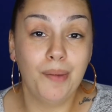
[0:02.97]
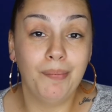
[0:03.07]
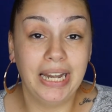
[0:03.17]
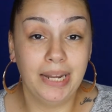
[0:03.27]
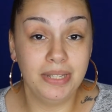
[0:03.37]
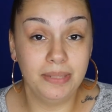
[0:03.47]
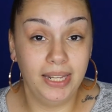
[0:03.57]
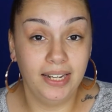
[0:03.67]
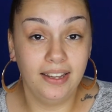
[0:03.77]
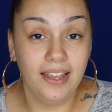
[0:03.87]
My name is
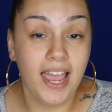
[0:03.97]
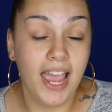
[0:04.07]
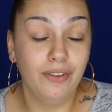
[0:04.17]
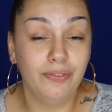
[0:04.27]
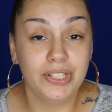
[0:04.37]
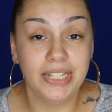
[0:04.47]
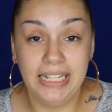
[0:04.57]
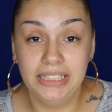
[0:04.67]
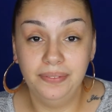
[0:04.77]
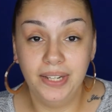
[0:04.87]
Mina, and for
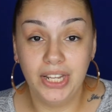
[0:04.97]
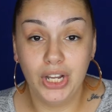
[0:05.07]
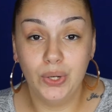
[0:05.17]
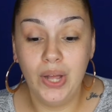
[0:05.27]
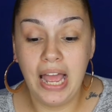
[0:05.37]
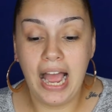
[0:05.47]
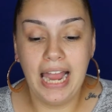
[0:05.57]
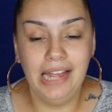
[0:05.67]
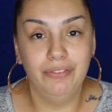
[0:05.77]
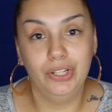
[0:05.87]
today's video I
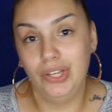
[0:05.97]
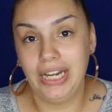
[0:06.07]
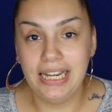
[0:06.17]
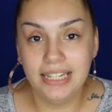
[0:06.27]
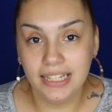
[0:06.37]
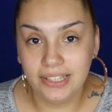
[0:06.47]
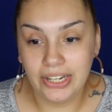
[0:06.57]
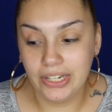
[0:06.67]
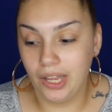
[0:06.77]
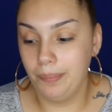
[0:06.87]
have a good idea
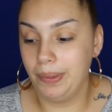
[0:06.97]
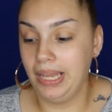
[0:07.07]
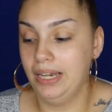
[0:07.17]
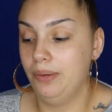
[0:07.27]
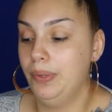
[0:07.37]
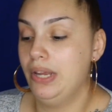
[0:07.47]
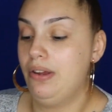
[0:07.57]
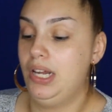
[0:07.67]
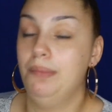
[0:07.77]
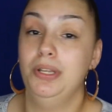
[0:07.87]
lined up, and we are
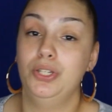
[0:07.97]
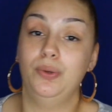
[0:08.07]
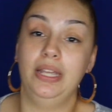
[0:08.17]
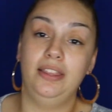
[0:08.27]
going to be doing